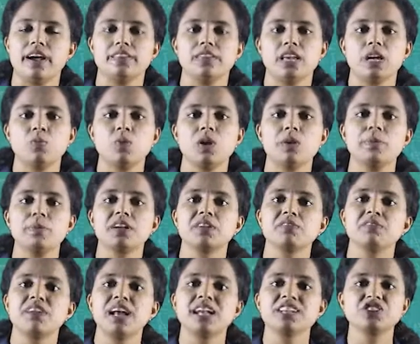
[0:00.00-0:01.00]
there will be
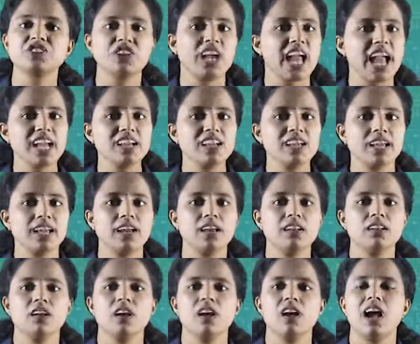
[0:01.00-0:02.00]
refraction
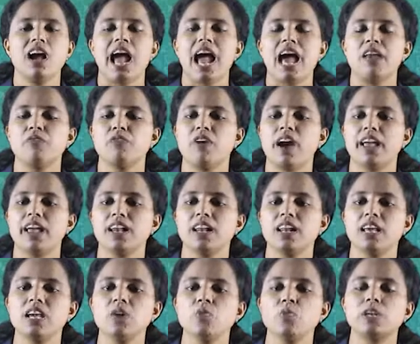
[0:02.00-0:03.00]
again and
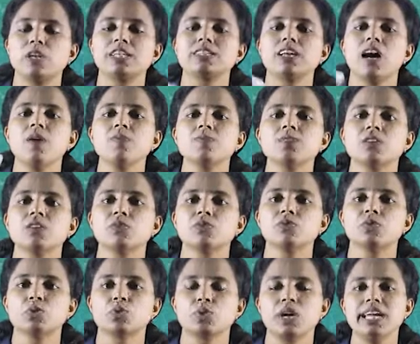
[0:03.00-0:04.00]
finally when it comes out
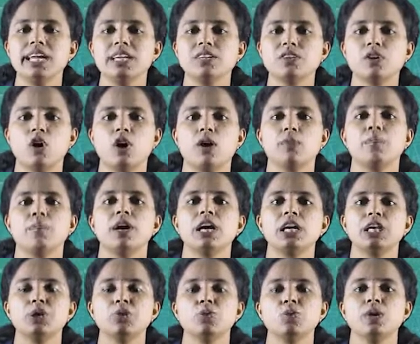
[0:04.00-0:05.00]
of the
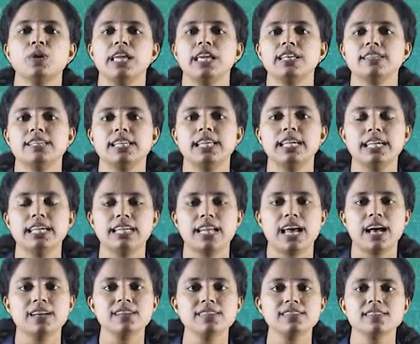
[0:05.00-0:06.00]
raindrop you see it
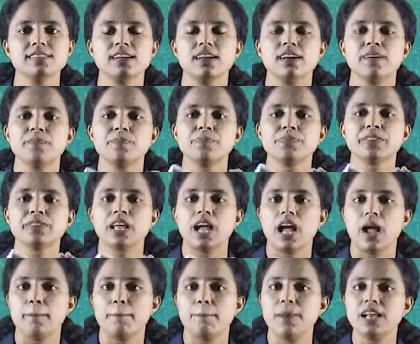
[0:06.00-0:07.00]
as
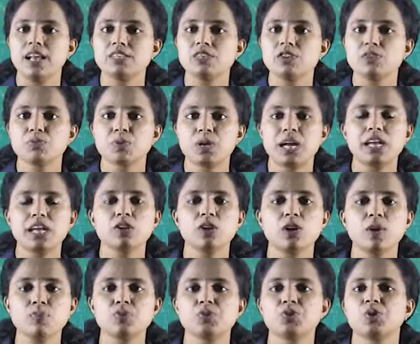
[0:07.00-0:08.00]
a bunch of
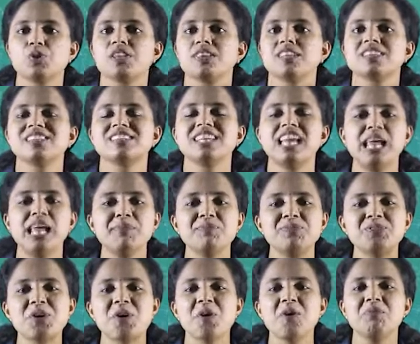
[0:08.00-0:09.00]
raindrops doing the same
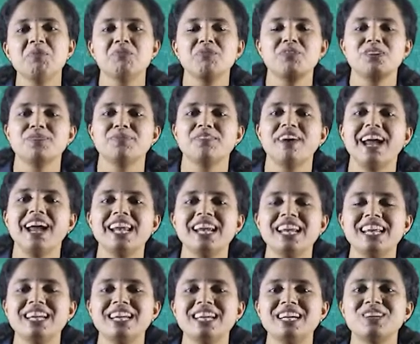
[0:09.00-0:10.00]
job but
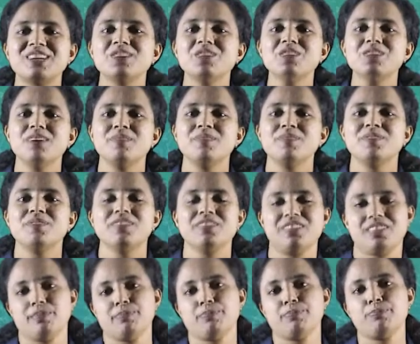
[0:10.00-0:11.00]
finally lead to
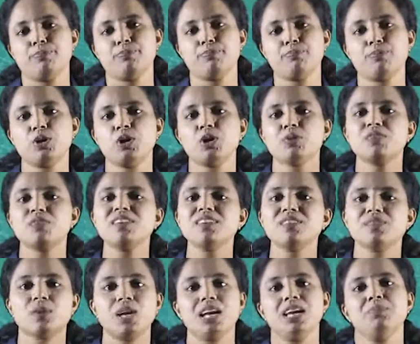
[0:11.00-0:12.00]
the beautiful
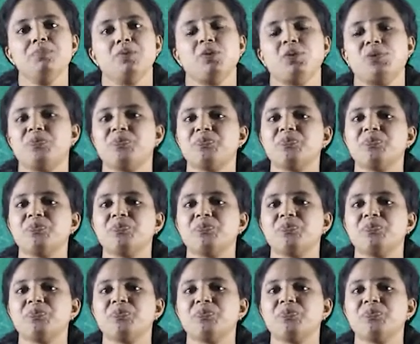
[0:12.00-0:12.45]
rainbow.